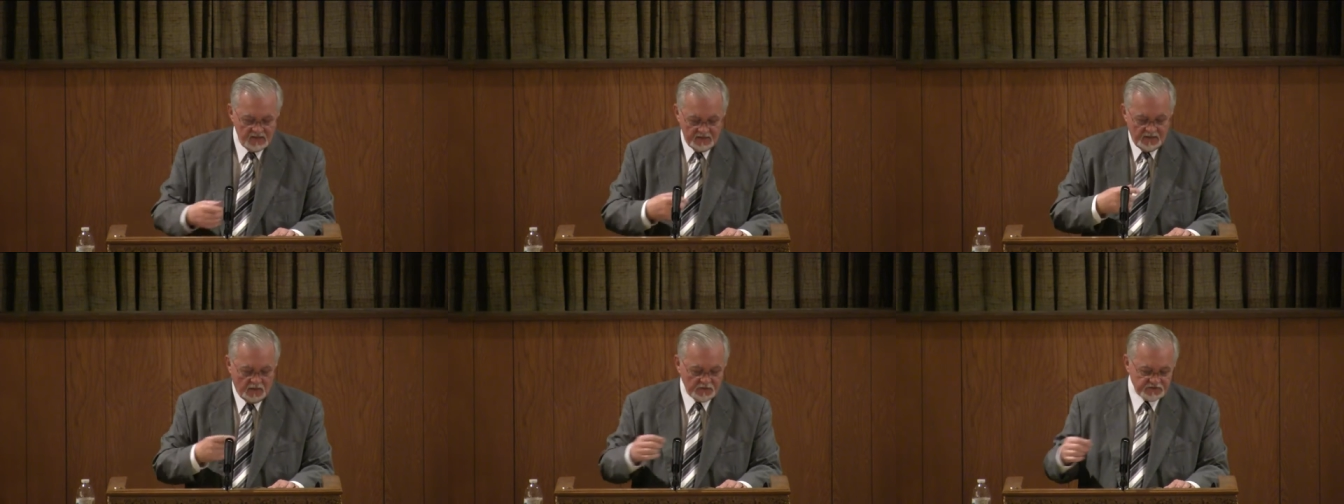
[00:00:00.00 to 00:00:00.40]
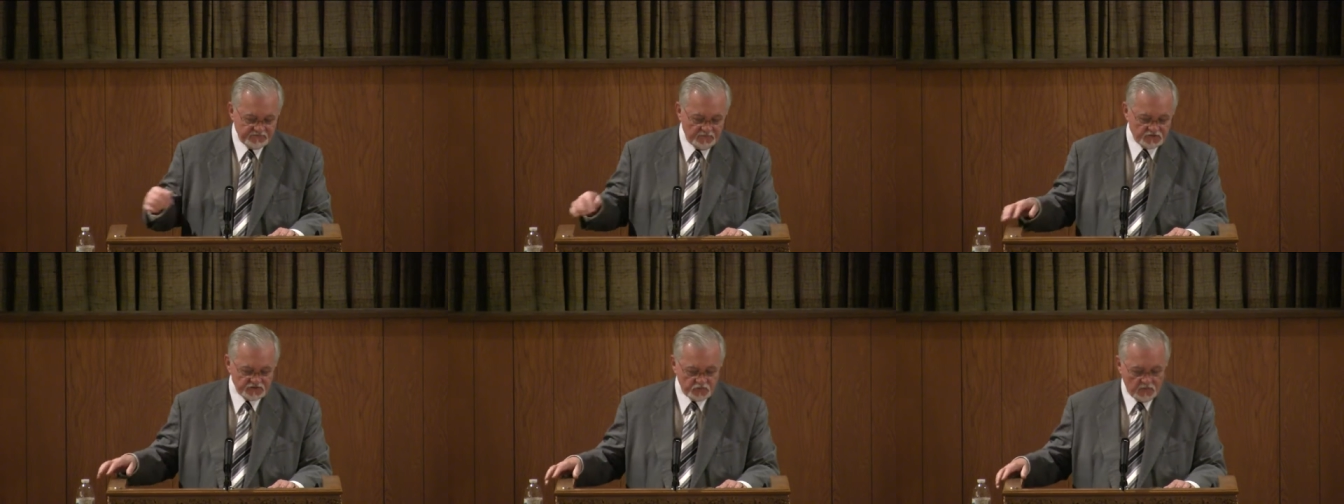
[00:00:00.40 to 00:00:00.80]
Notice
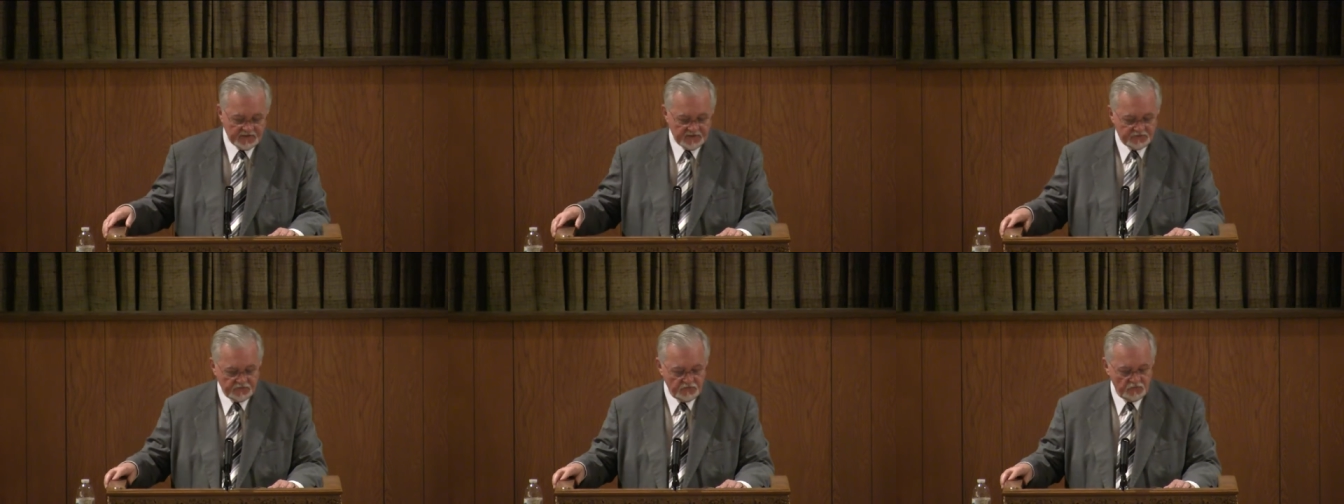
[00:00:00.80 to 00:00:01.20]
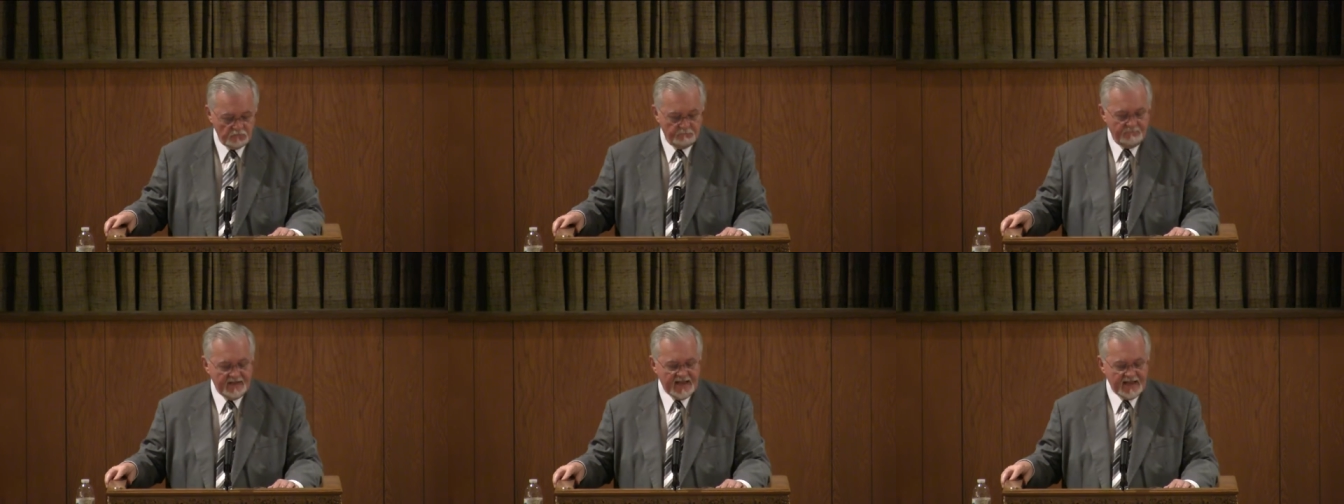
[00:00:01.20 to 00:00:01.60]
verse 22
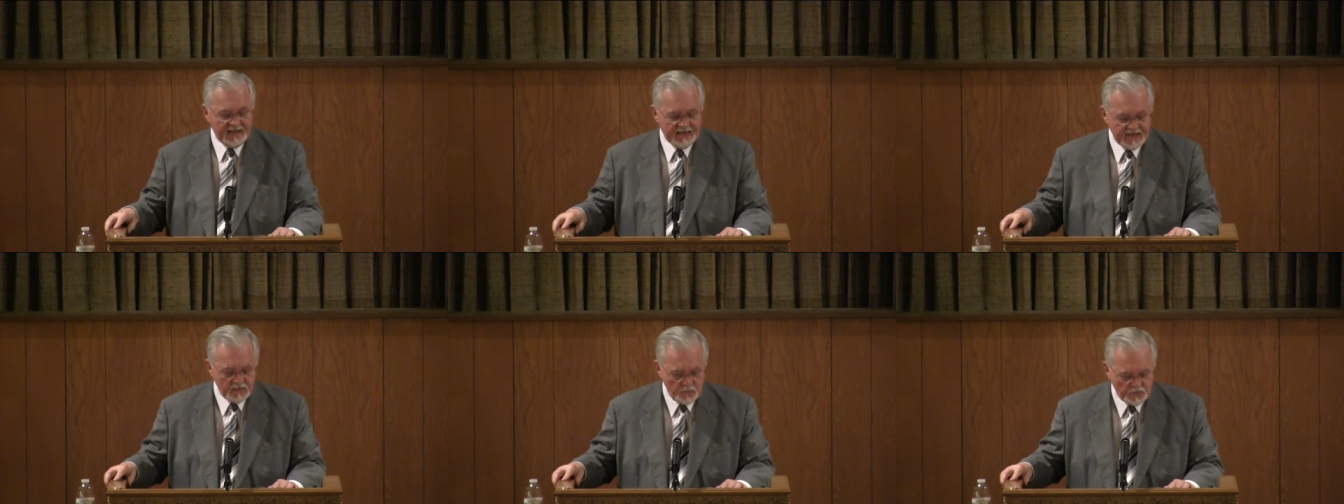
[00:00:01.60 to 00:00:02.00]
Many